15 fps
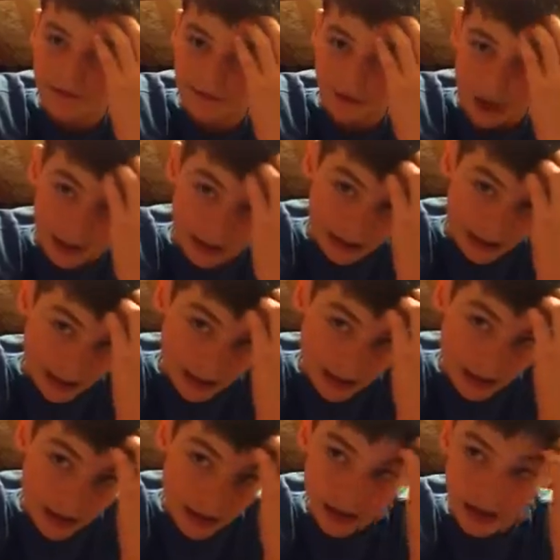fun.
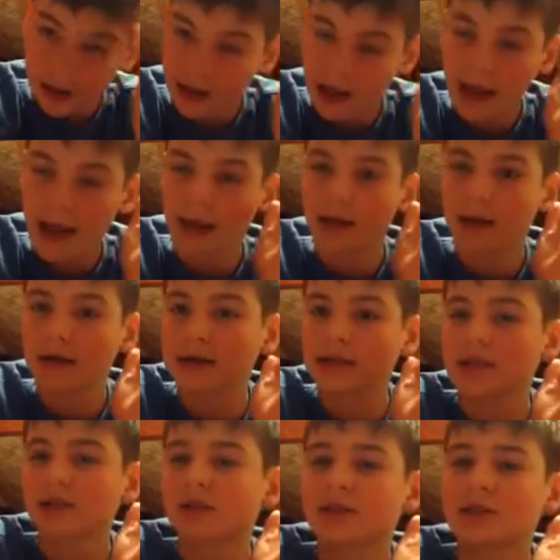Again, a
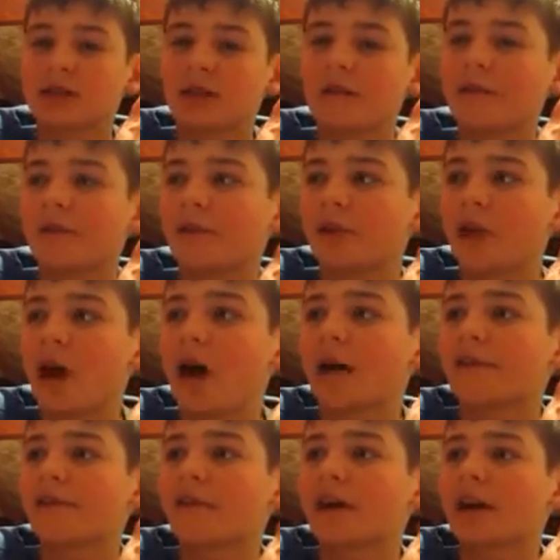series that
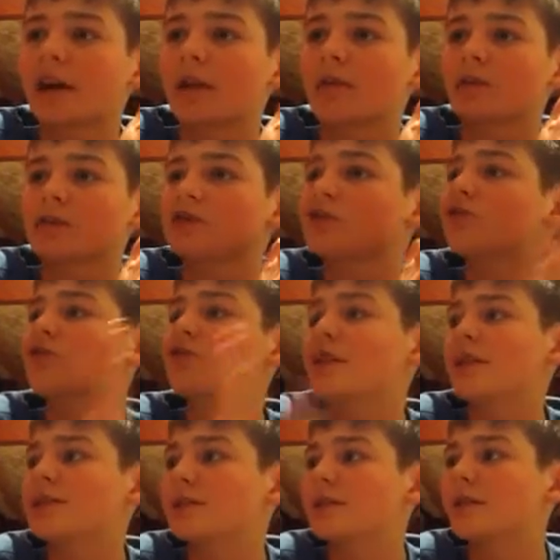Vlog Fan was
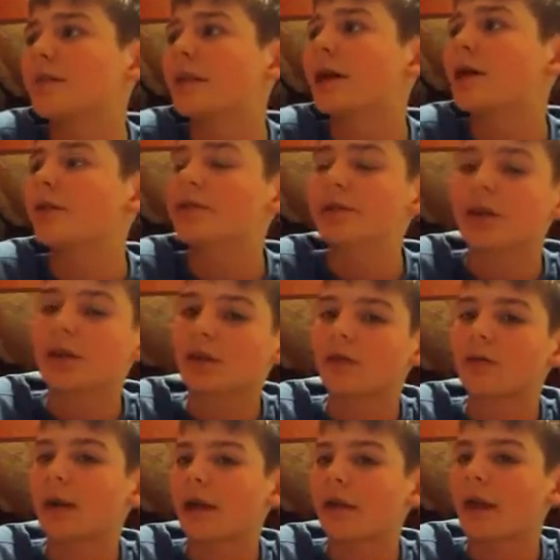crazy about. Thank
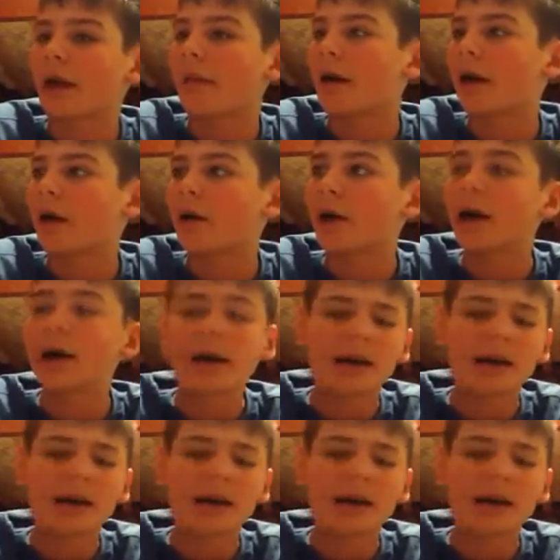you about that, by the way.